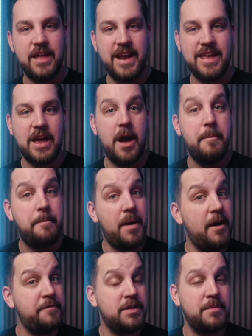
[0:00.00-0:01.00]
lighting
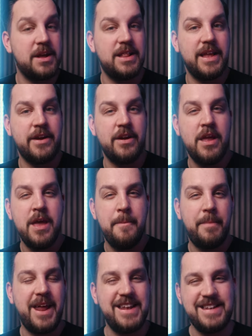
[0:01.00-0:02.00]
above the McLaren,
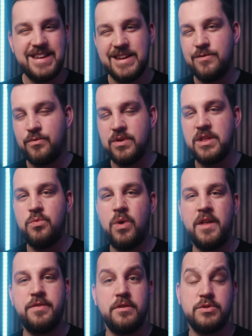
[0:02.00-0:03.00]
but I didn't really
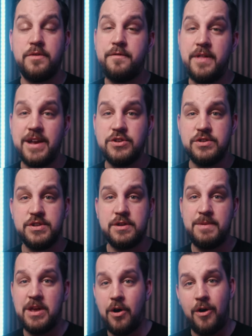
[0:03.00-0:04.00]
want those reflections
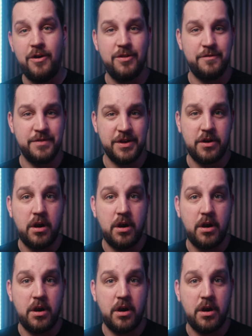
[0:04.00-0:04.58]
to be all over the